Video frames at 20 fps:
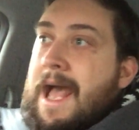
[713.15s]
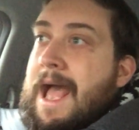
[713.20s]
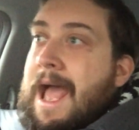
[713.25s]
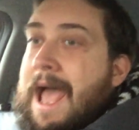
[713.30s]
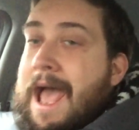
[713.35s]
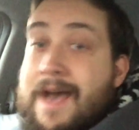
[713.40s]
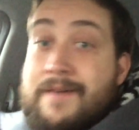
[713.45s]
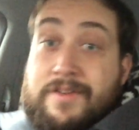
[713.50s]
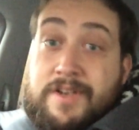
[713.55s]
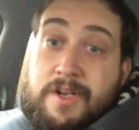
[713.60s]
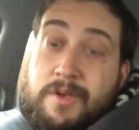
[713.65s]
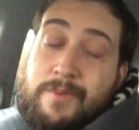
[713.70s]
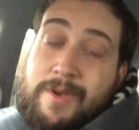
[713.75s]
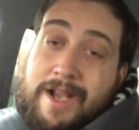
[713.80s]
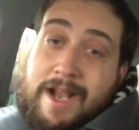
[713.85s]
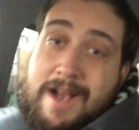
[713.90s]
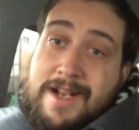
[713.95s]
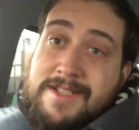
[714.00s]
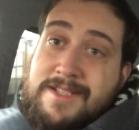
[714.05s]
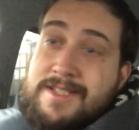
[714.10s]
Have a good one,
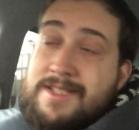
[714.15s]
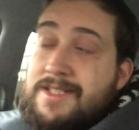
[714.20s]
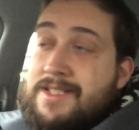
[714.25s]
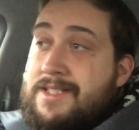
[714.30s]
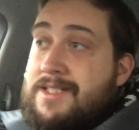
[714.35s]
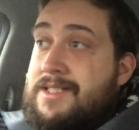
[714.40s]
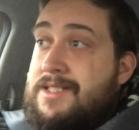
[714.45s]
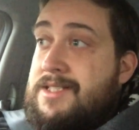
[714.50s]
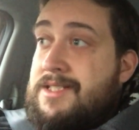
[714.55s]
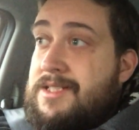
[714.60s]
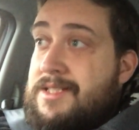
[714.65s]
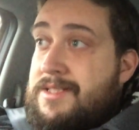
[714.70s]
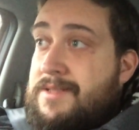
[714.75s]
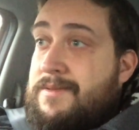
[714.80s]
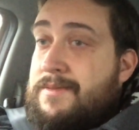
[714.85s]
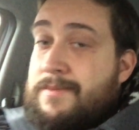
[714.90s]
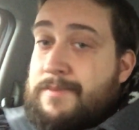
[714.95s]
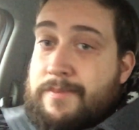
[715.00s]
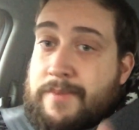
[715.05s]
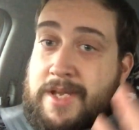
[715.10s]
guys.
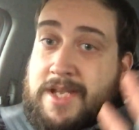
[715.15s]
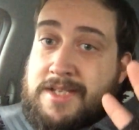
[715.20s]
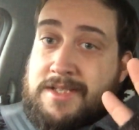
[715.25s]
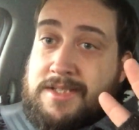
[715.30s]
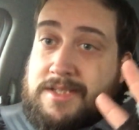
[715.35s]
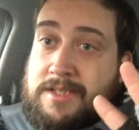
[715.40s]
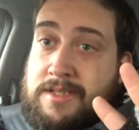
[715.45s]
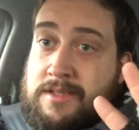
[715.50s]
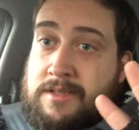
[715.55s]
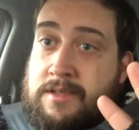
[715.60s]
Peace.